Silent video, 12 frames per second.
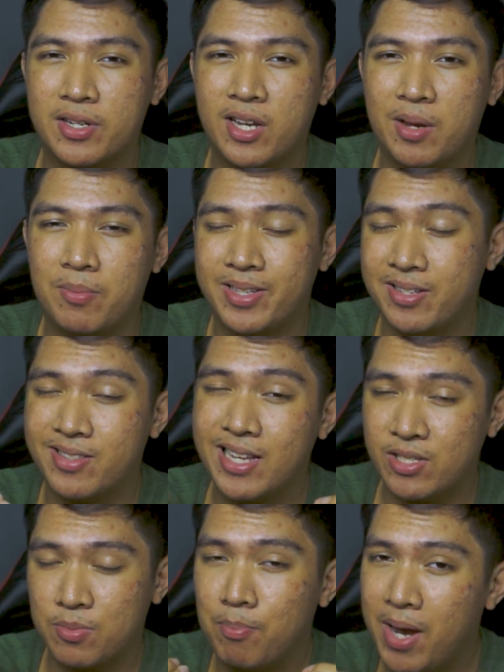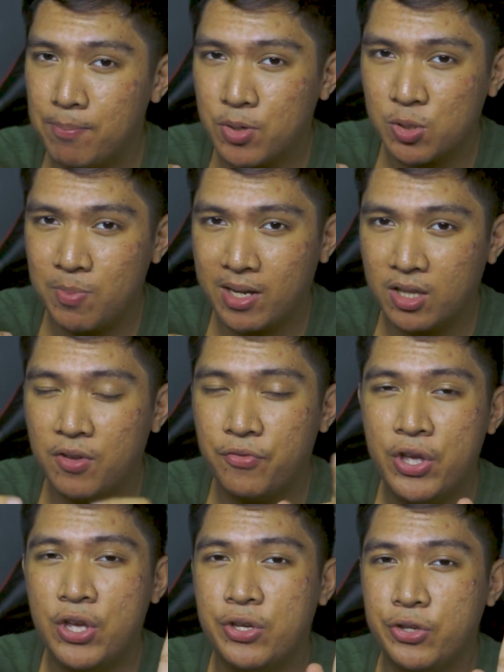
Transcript: time. At least that's my perspective.